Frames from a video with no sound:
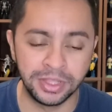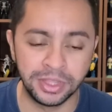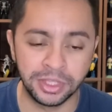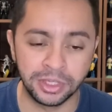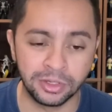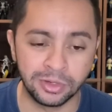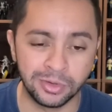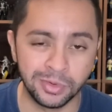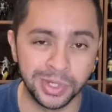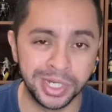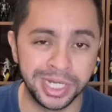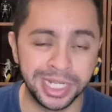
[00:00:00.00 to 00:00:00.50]
the
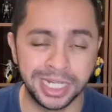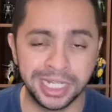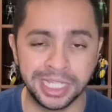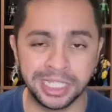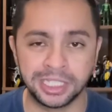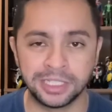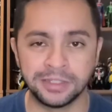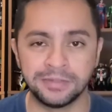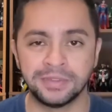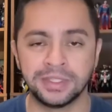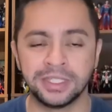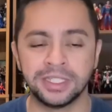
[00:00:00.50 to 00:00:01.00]

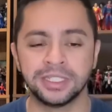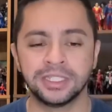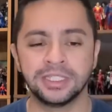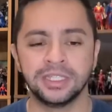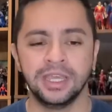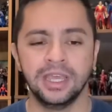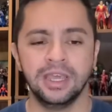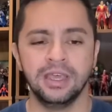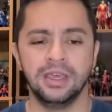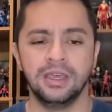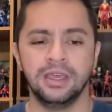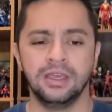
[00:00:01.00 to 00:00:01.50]
greediness of this.
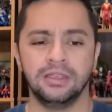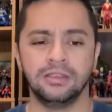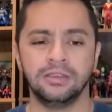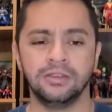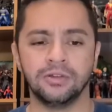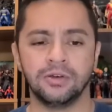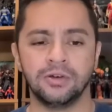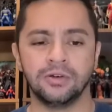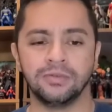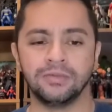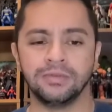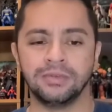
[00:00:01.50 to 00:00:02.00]
You
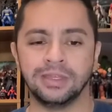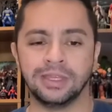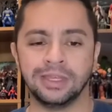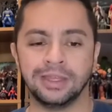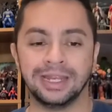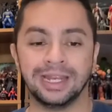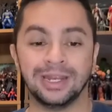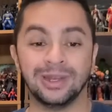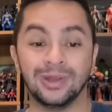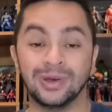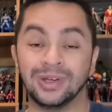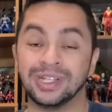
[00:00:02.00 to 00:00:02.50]
know,
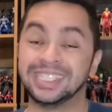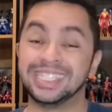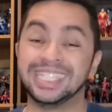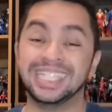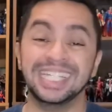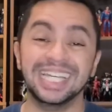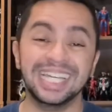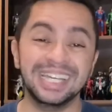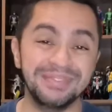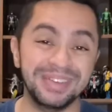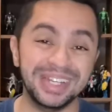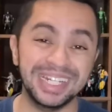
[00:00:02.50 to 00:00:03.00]
it
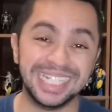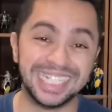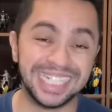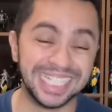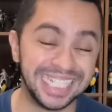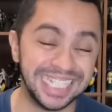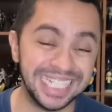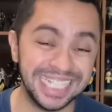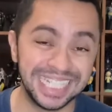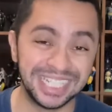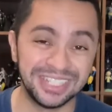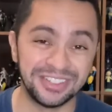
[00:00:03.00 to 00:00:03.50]
looks, I mean,
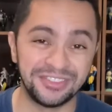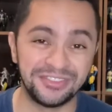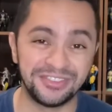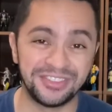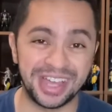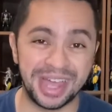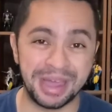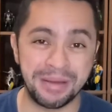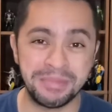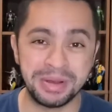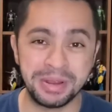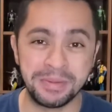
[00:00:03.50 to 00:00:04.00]
Disney's a
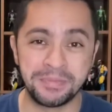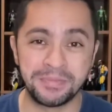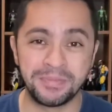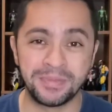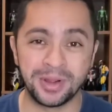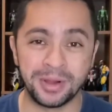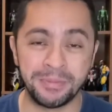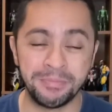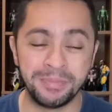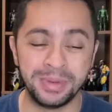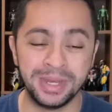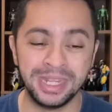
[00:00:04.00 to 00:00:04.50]
family
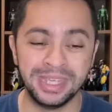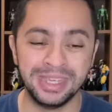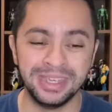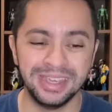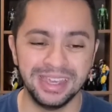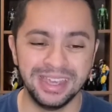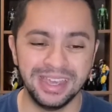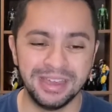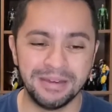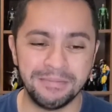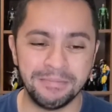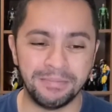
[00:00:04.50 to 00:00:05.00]

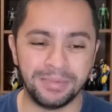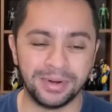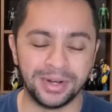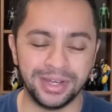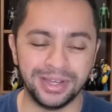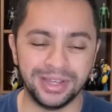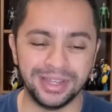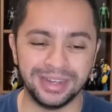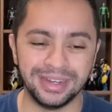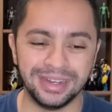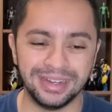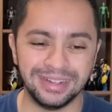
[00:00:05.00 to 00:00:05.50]
company,
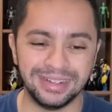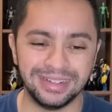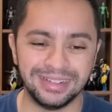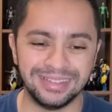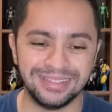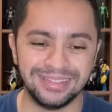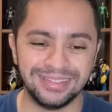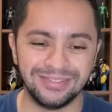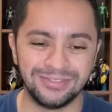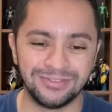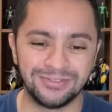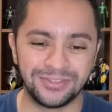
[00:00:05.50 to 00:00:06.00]
but
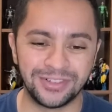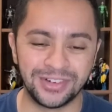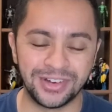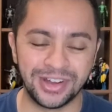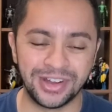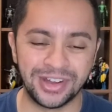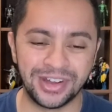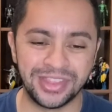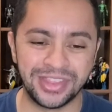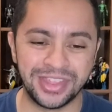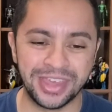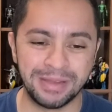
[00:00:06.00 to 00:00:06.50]

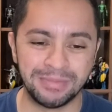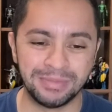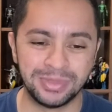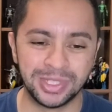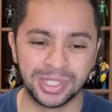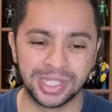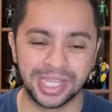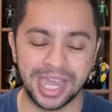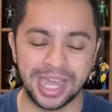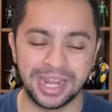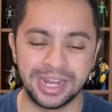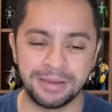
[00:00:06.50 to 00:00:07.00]
for them
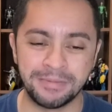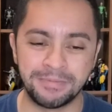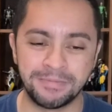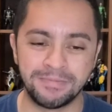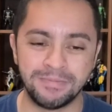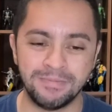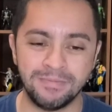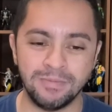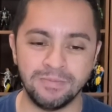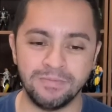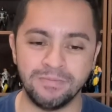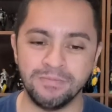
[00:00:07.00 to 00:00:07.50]
to kind of
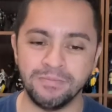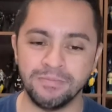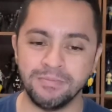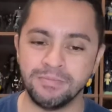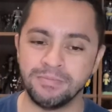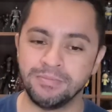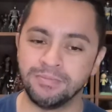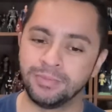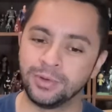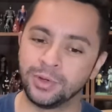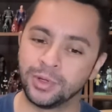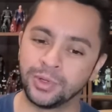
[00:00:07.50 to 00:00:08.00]

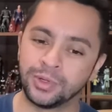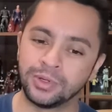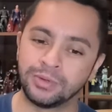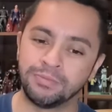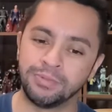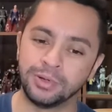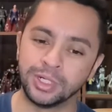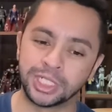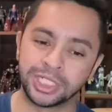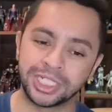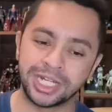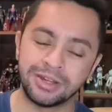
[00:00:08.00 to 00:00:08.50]

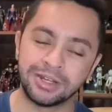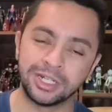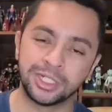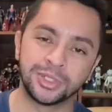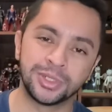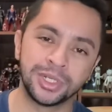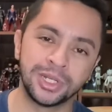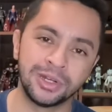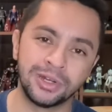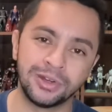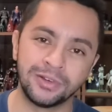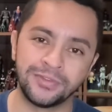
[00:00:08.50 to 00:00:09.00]
push out a
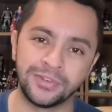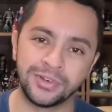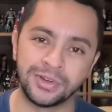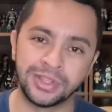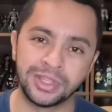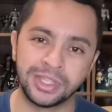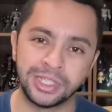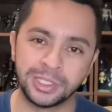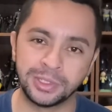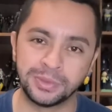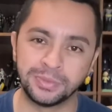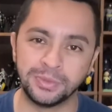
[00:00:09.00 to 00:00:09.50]
trailer for
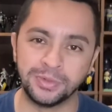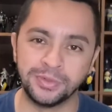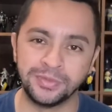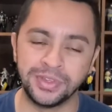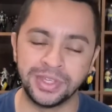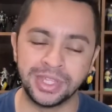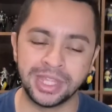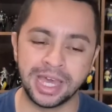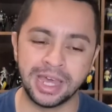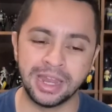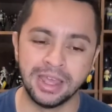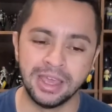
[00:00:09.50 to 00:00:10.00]
this
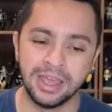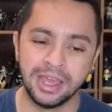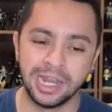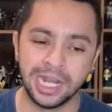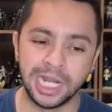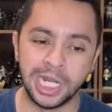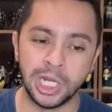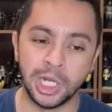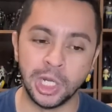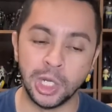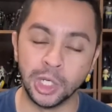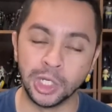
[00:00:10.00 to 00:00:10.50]
movie that
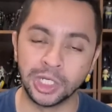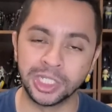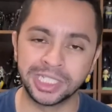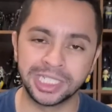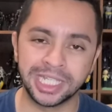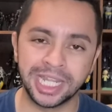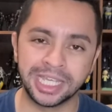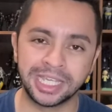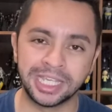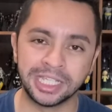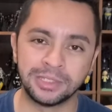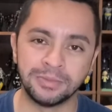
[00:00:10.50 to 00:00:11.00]

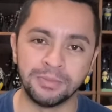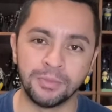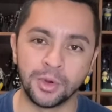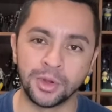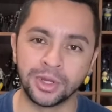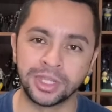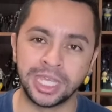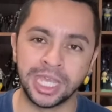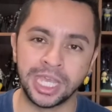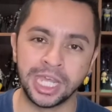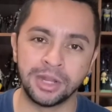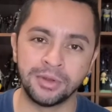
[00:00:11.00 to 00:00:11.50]
looks like it's
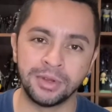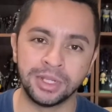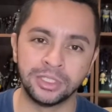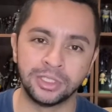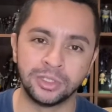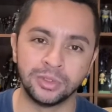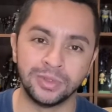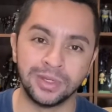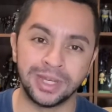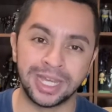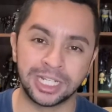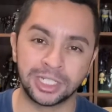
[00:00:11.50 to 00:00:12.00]
more catering
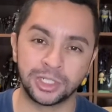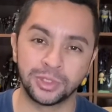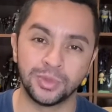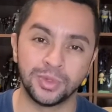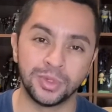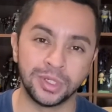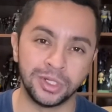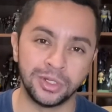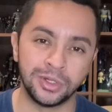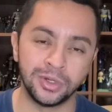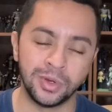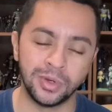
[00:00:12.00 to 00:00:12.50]
to
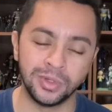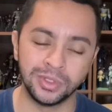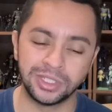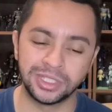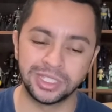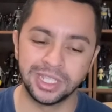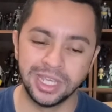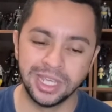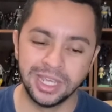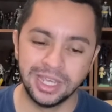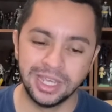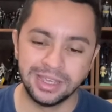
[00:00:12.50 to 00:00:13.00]
actual
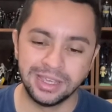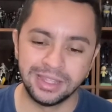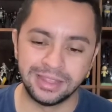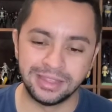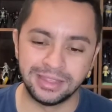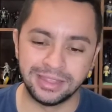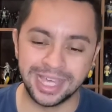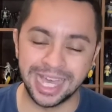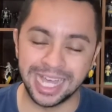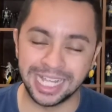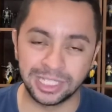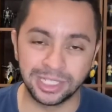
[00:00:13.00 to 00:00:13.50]
adults,
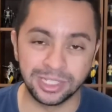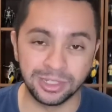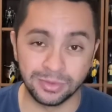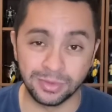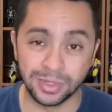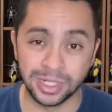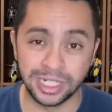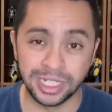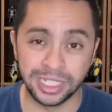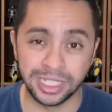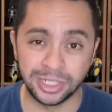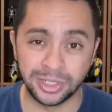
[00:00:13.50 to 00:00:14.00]
that's a
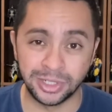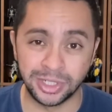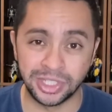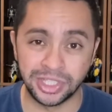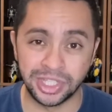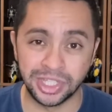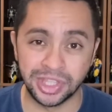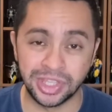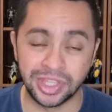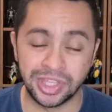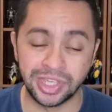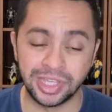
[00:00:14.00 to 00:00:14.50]
really
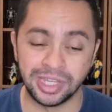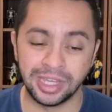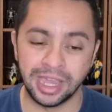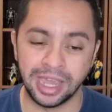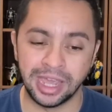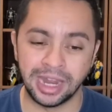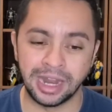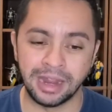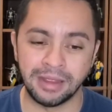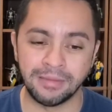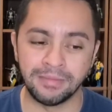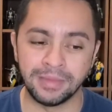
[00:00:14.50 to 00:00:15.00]
interesting thing.
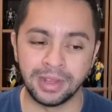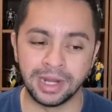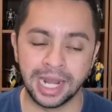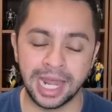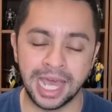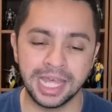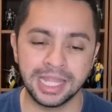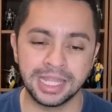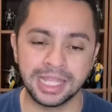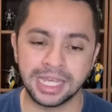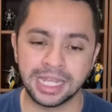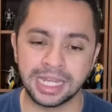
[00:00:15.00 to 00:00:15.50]
And I'm
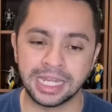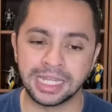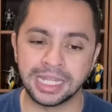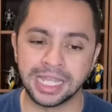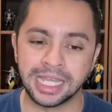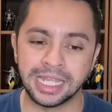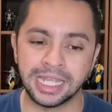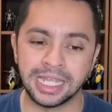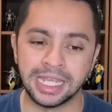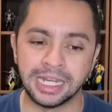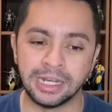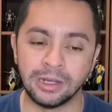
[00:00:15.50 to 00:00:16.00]
glad that
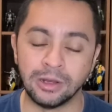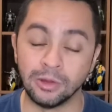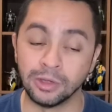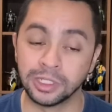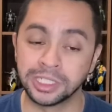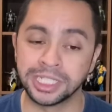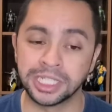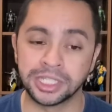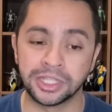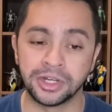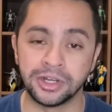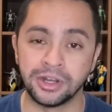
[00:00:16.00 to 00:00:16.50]
it
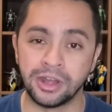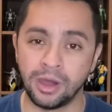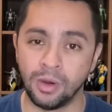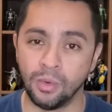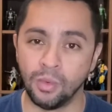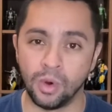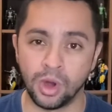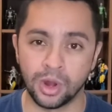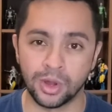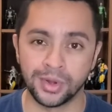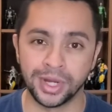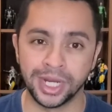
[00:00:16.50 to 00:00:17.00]
looks like they're not
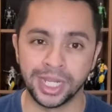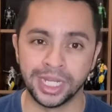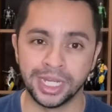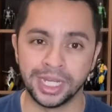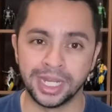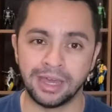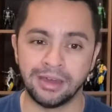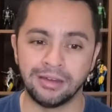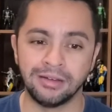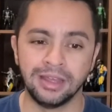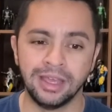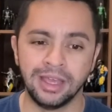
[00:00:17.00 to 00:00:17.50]
watering it
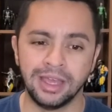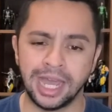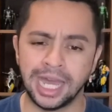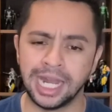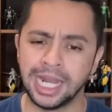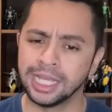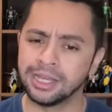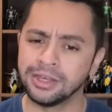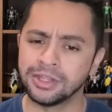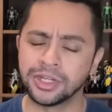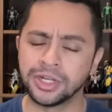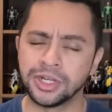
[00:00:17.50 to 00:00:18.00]
down. I
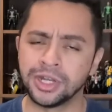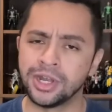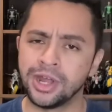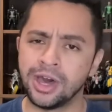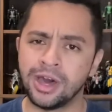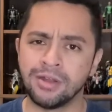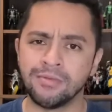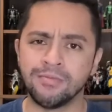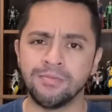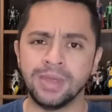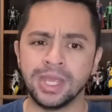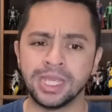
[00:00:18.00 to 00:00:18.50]
like how they're
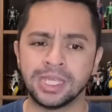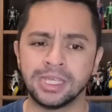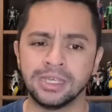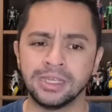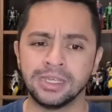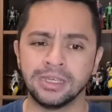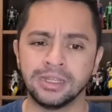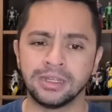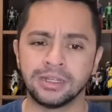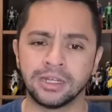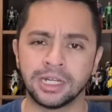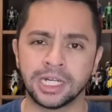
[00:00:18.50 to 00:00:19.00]
not
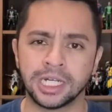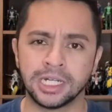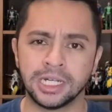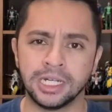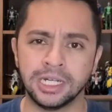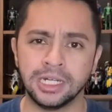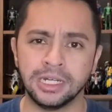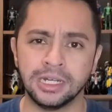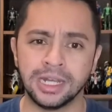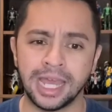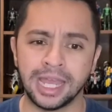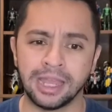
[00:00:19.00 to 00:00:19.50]
making it
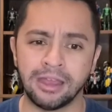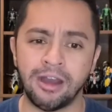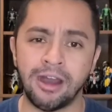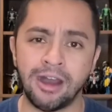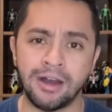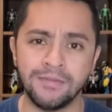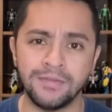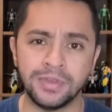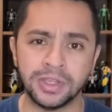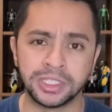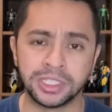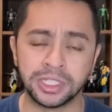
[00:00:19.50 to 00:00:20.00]

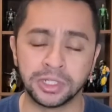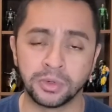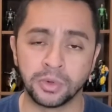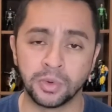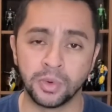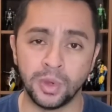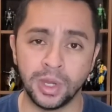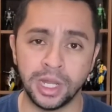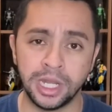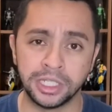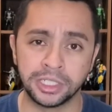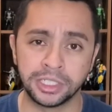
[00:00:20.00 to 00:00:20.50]
obvious that
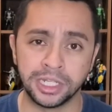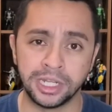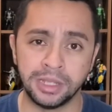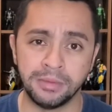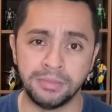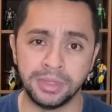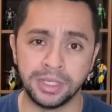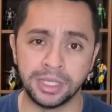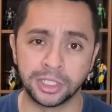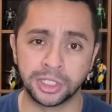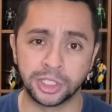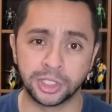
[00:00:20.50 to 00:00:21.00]
Cruella's gonna
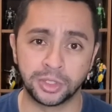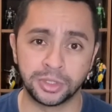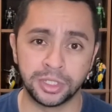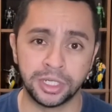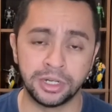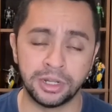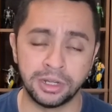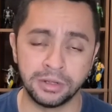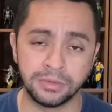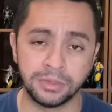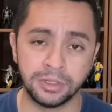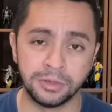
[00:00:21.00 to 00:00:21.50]
be a
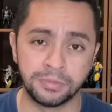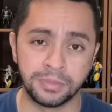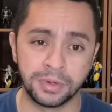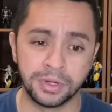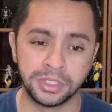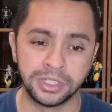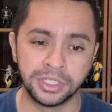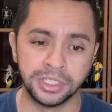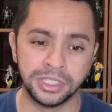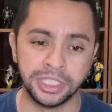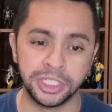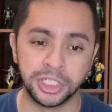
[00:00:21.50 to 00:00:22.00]
straight out good
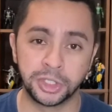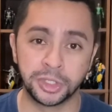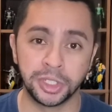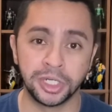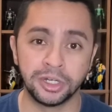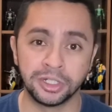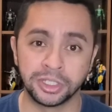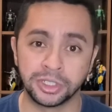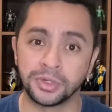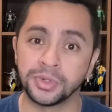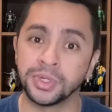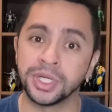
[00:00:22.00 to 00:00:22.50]
person. This
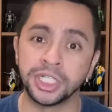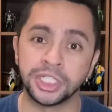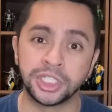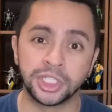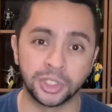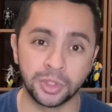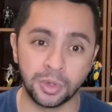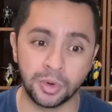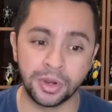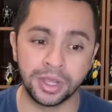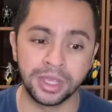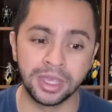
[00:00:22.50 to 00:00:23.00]
trailer is already
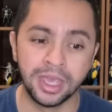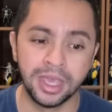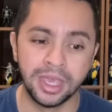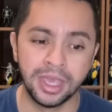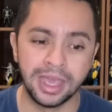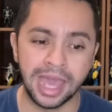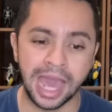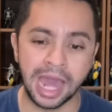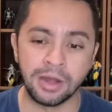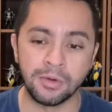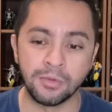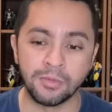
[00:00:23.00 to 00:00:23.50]
showing
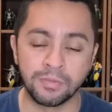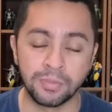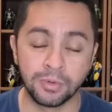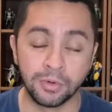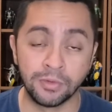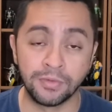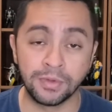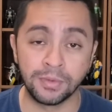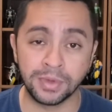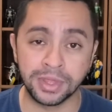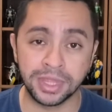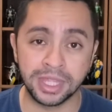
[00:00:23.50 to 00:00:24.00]
and
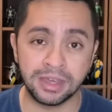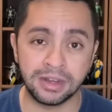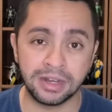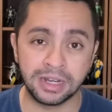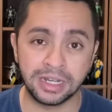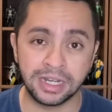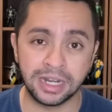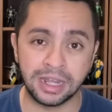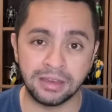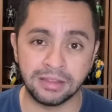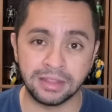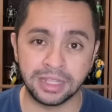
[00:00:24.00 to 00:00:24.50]
proving without
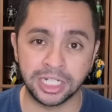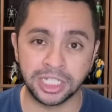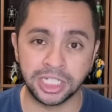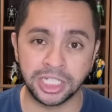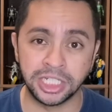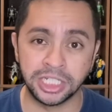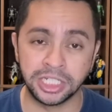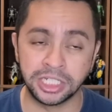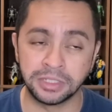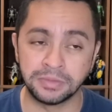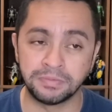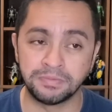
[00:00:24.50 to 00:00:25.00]
a doubt that
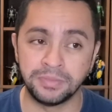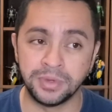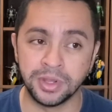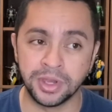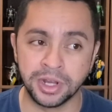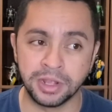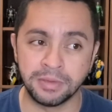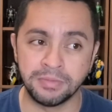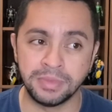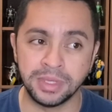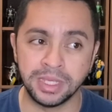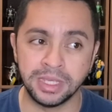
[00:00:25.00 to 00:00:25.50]
she's
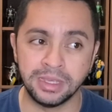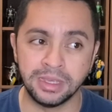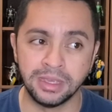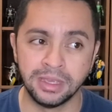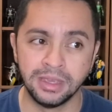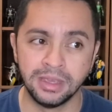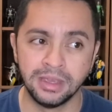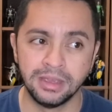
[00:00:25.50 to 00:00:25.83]
gonna be